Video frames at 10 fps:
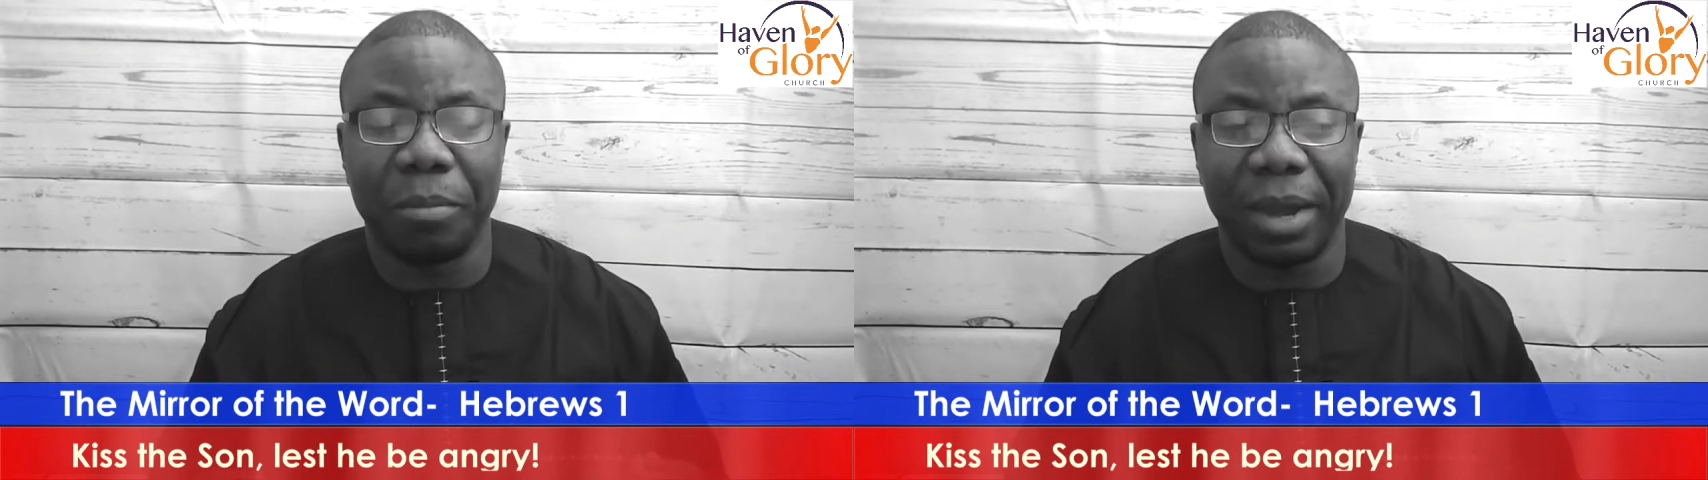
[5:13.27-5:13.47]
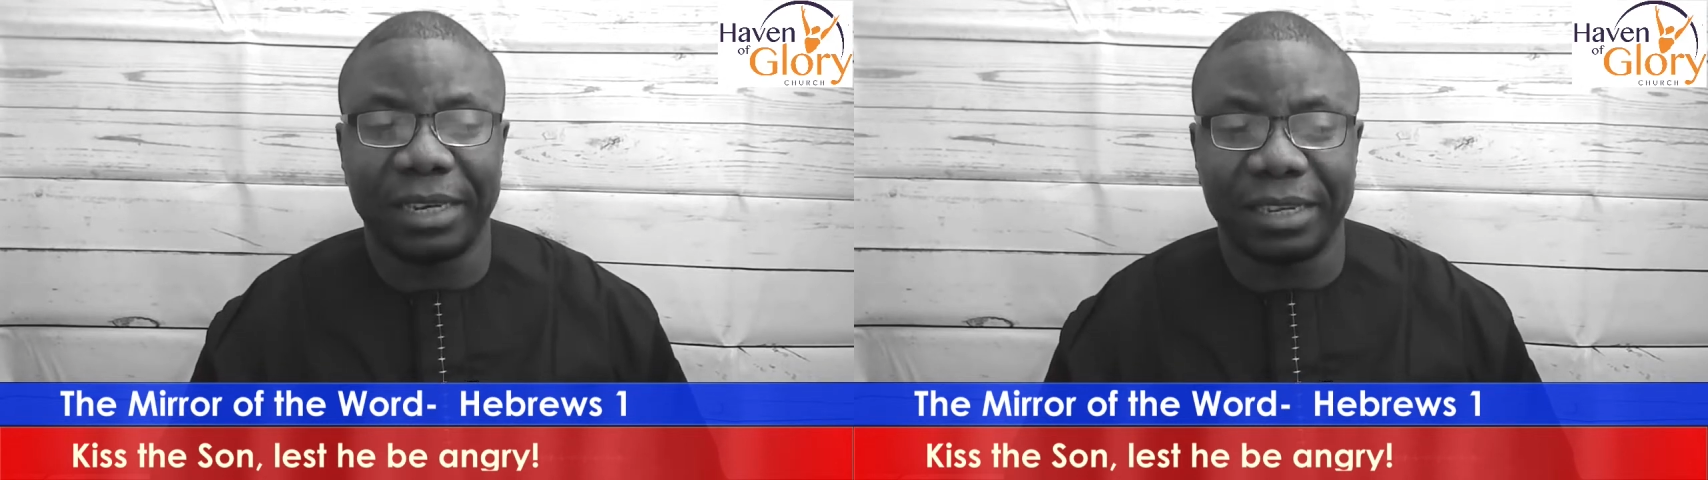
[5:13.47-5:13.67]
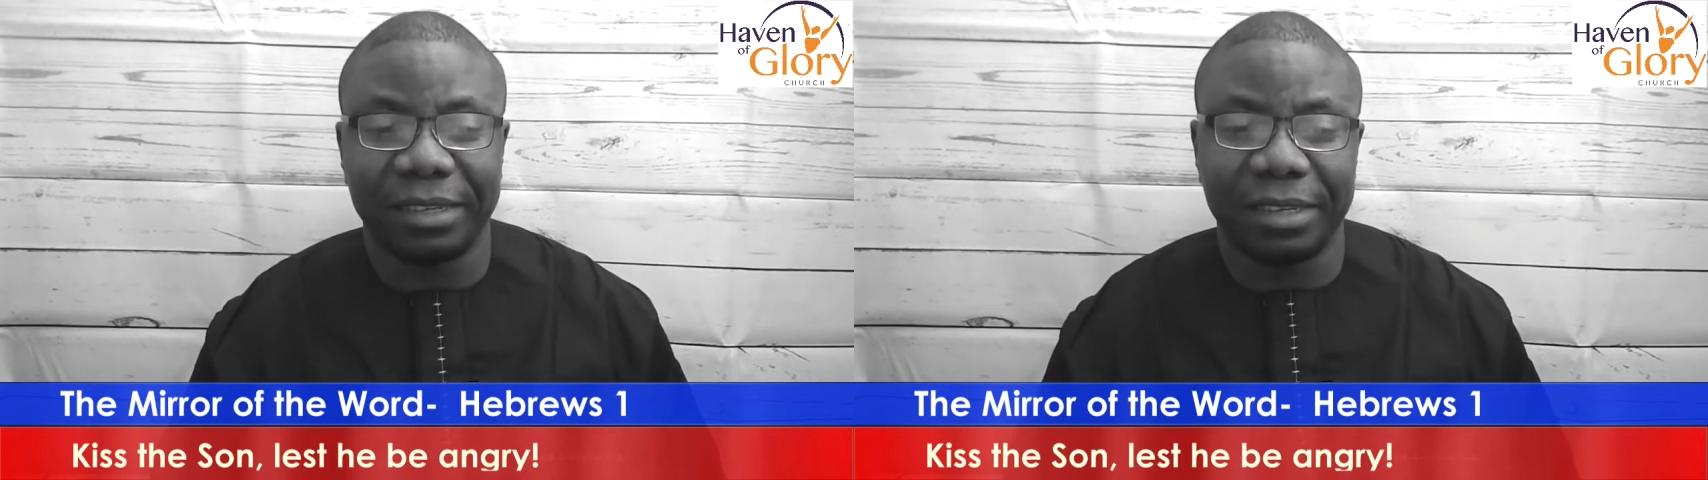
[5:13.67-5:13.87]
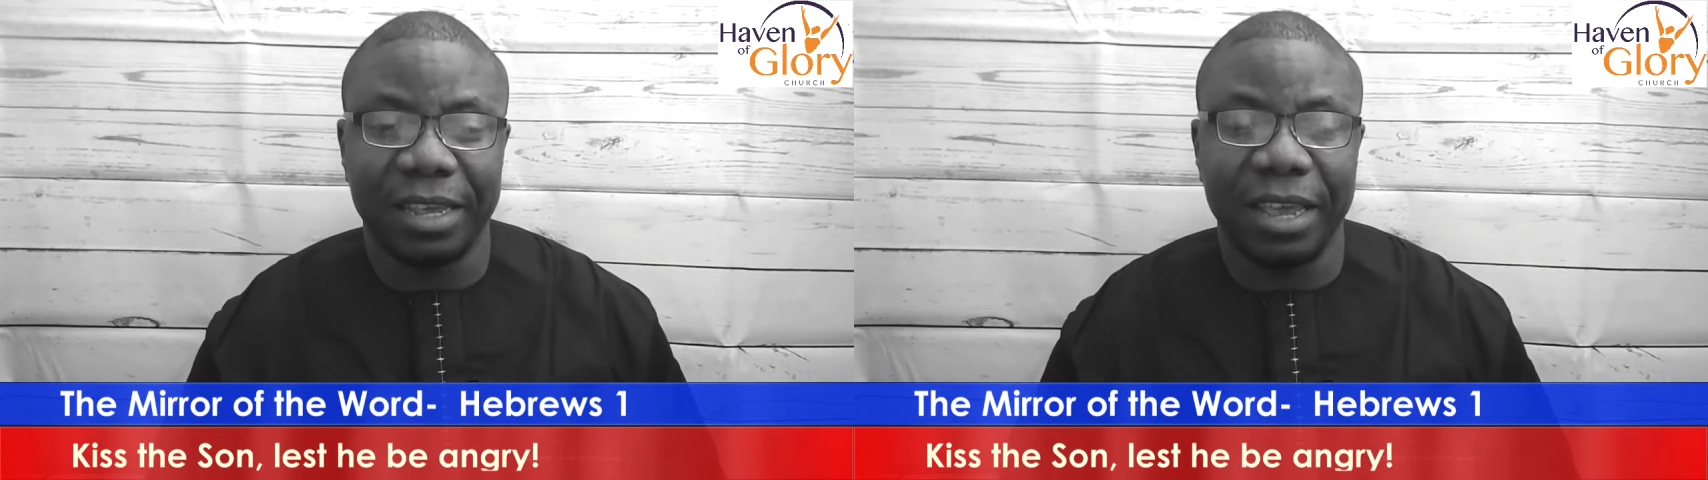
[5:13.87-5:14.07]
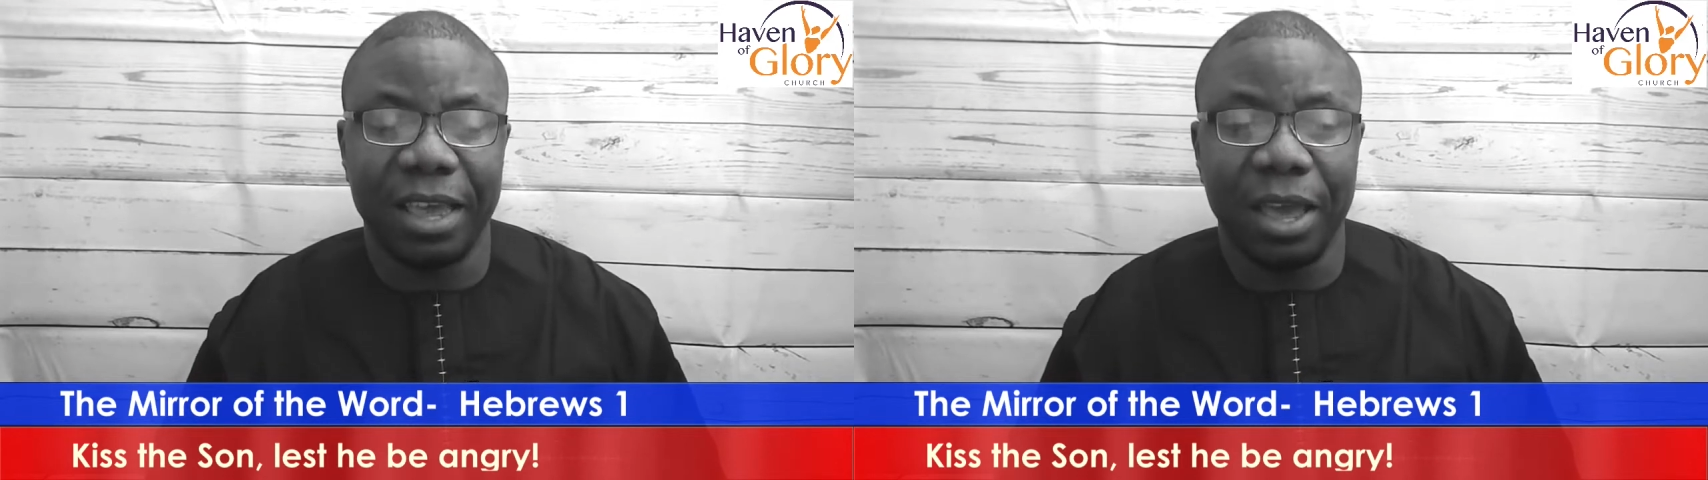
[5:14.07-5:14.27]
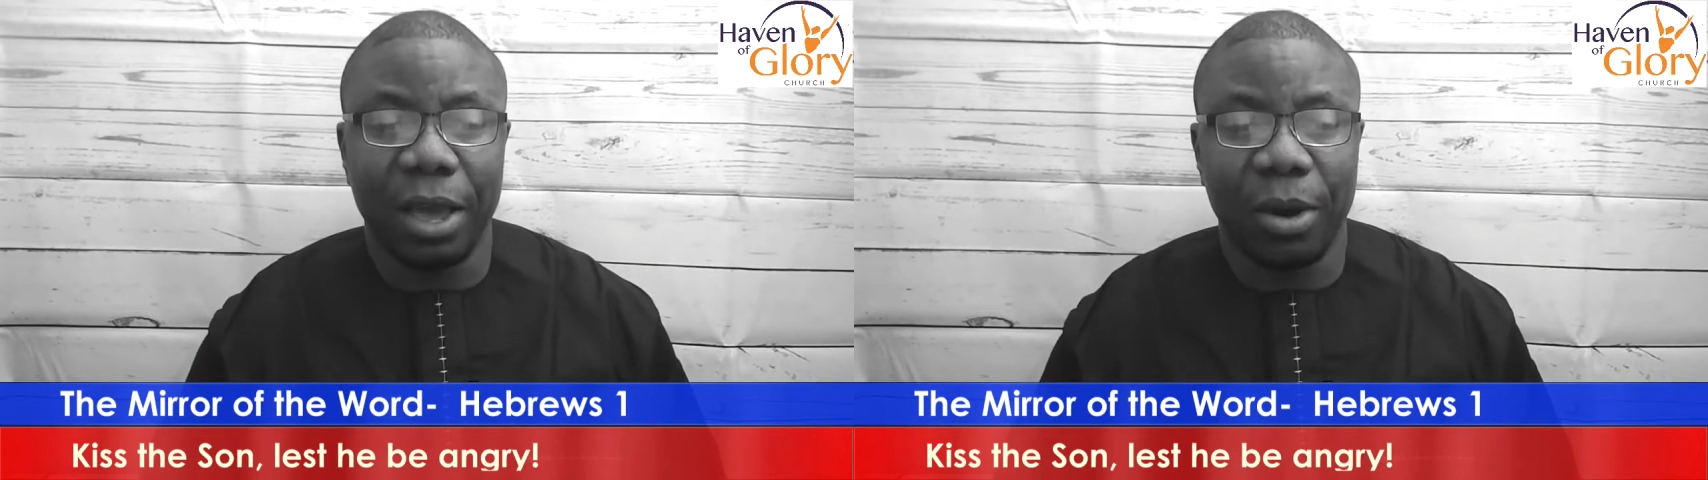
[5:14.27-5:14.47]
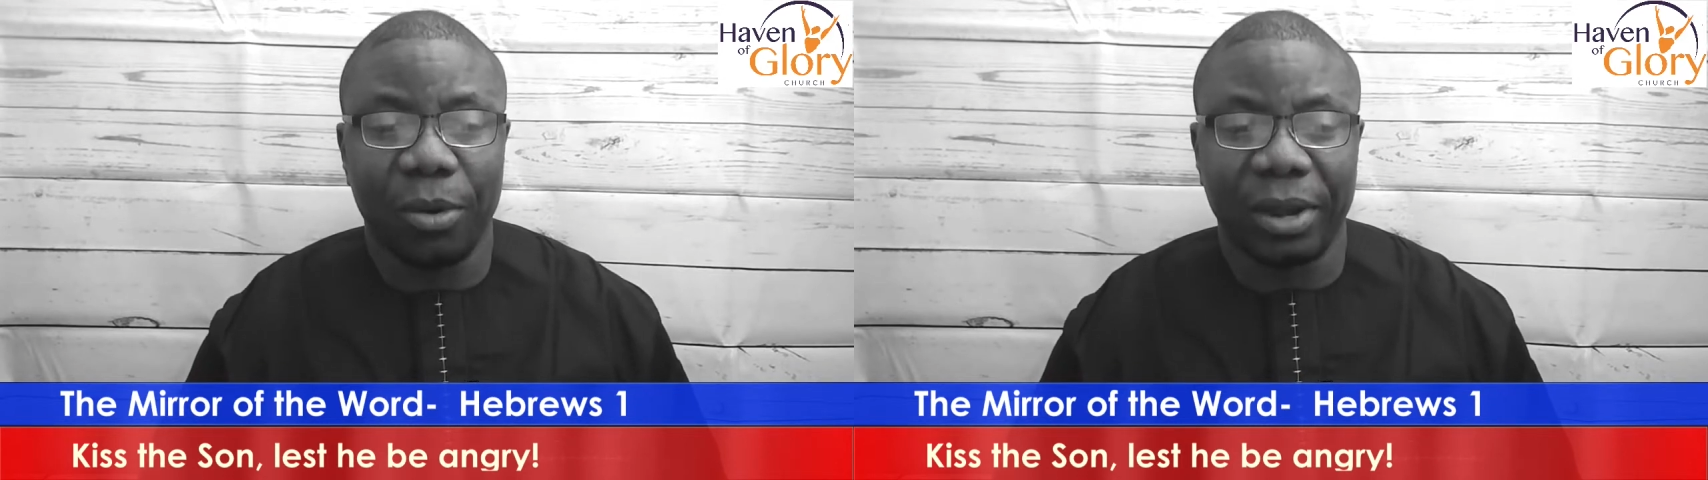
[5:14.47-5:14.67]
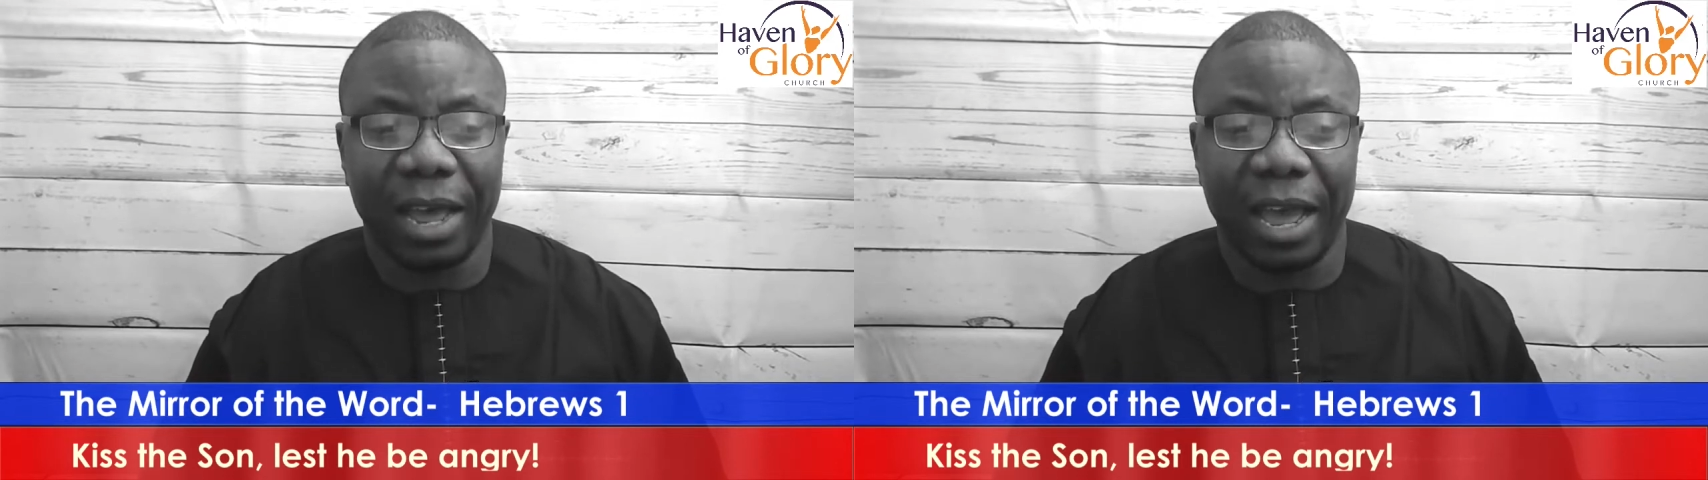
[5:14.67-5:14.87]
majesty
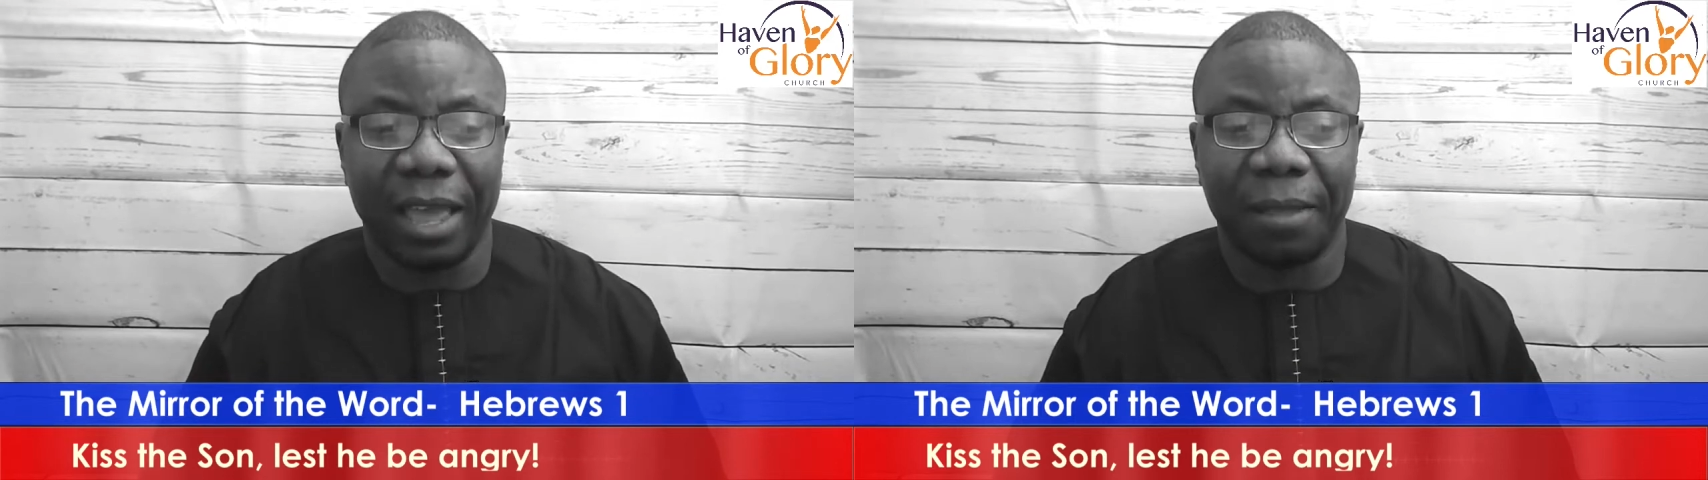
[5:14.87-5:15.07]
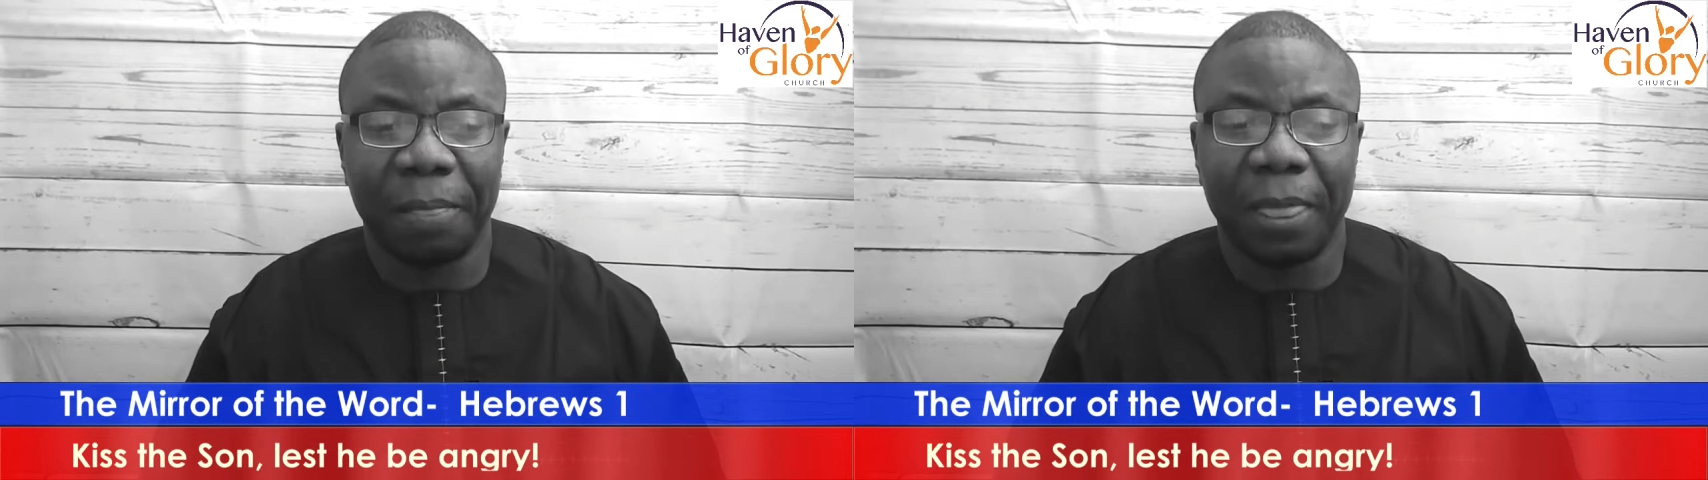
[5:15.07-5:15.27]
on high,